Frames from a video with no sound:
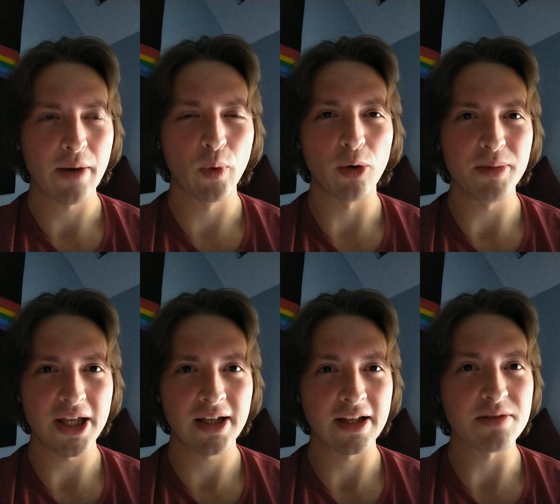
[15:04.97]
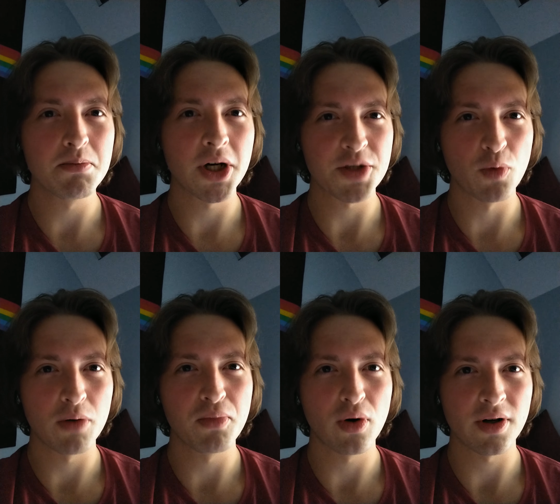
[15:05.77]
and well-being is much more
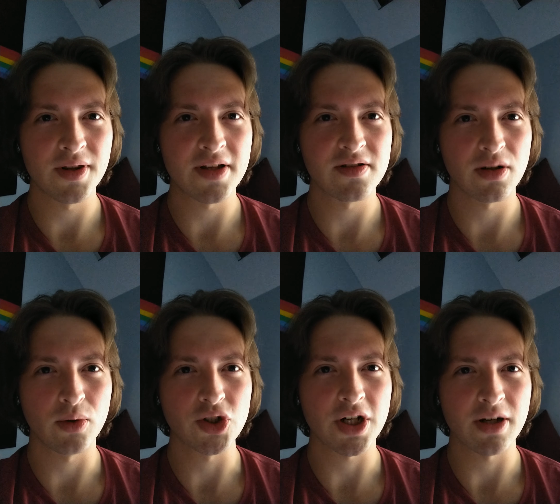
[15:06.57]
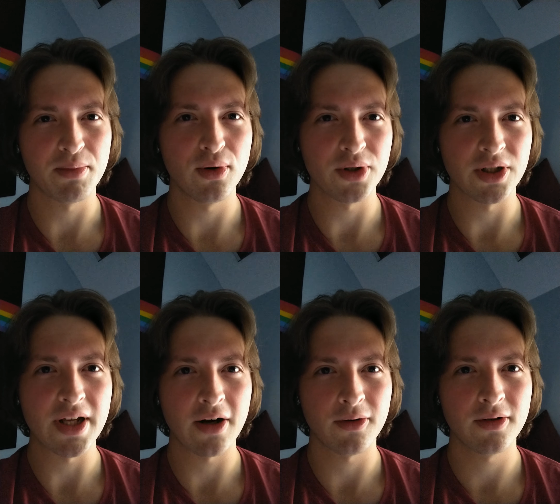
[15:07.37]
important than someone trying to pull you
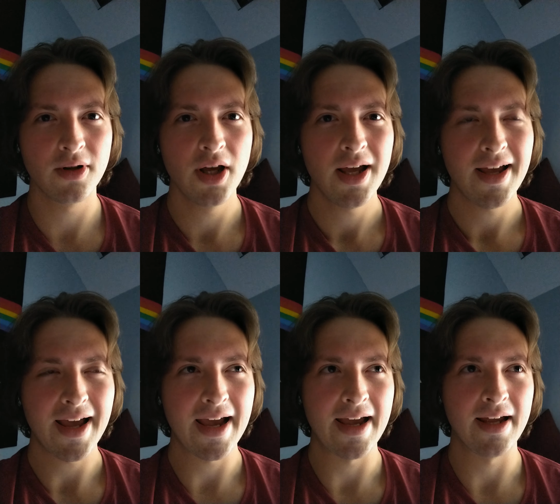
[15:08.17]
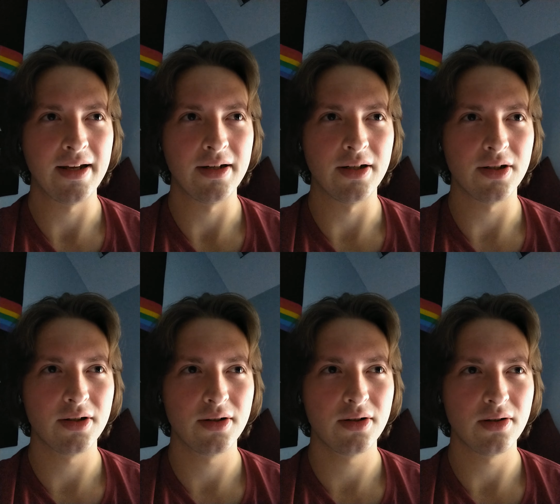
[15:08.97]
down and
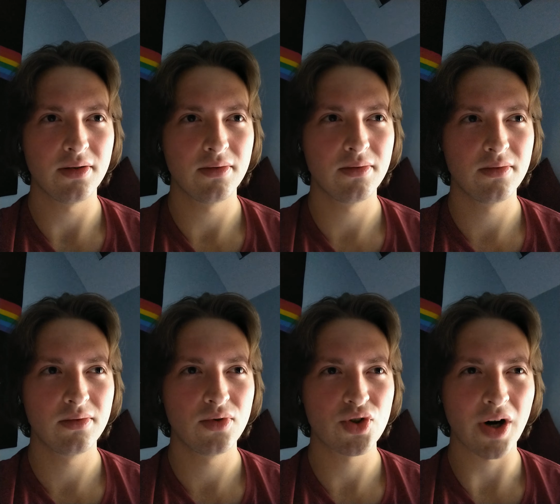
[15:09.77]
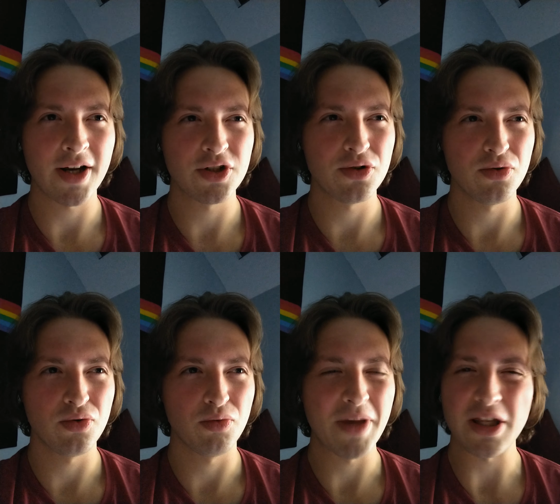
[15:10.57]
trying
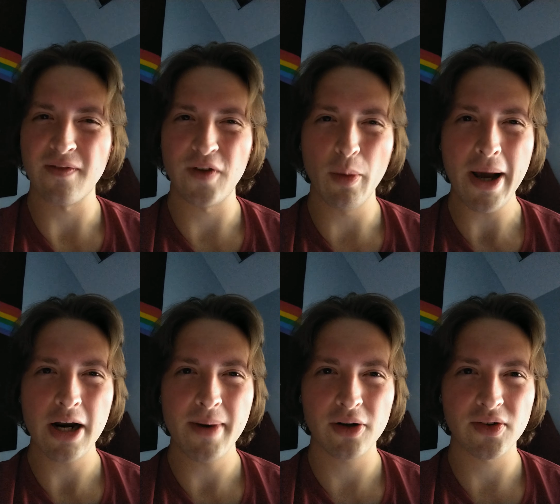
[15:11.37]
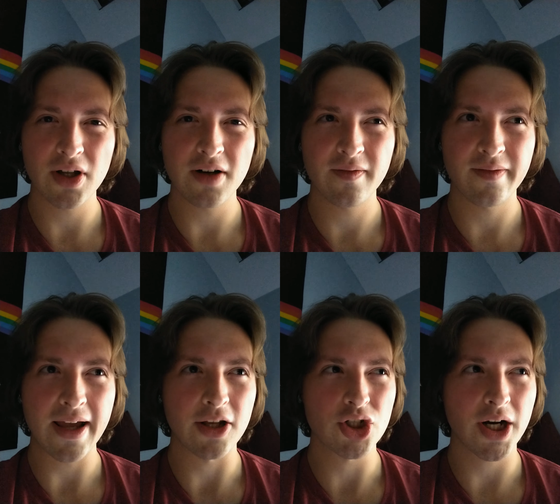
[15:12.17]
to make you feel bad about stuff
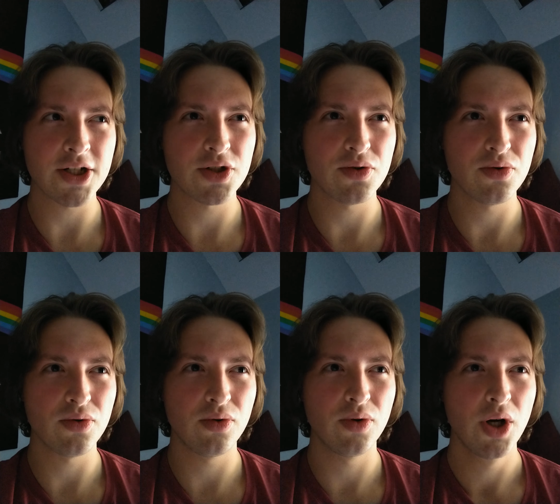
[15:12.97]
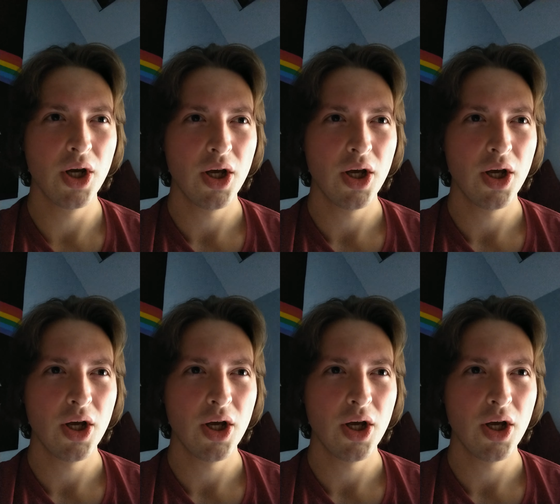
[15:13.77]
and trying to